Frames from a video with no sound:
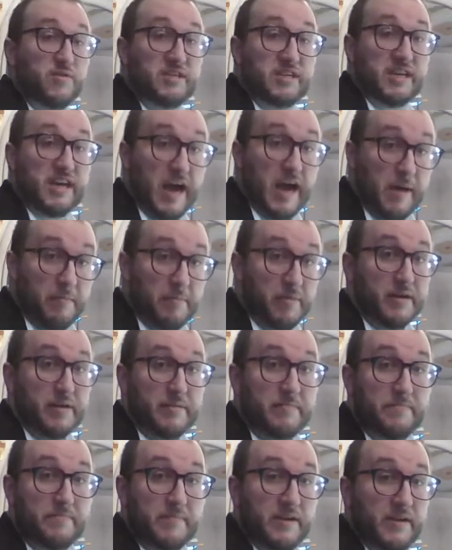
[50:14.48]
de gamba.
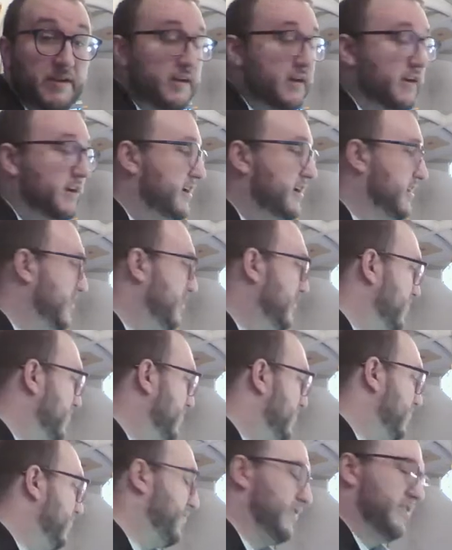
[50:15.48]
Um,
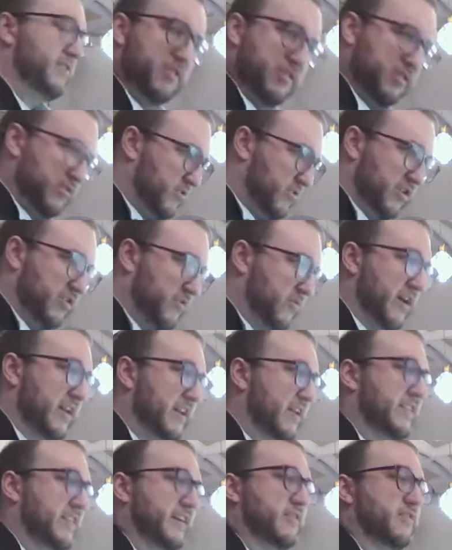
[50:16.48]
but you know
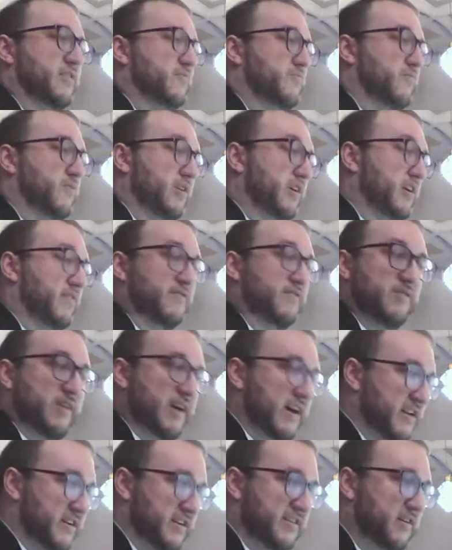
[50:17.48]
anything could work if you
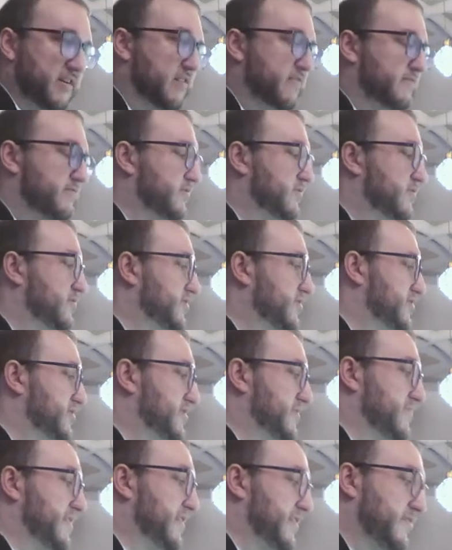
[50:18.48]
had a, a flute or
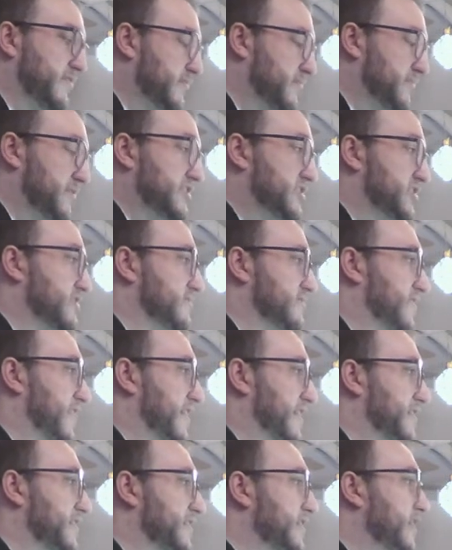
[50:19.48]
something it would be just fine.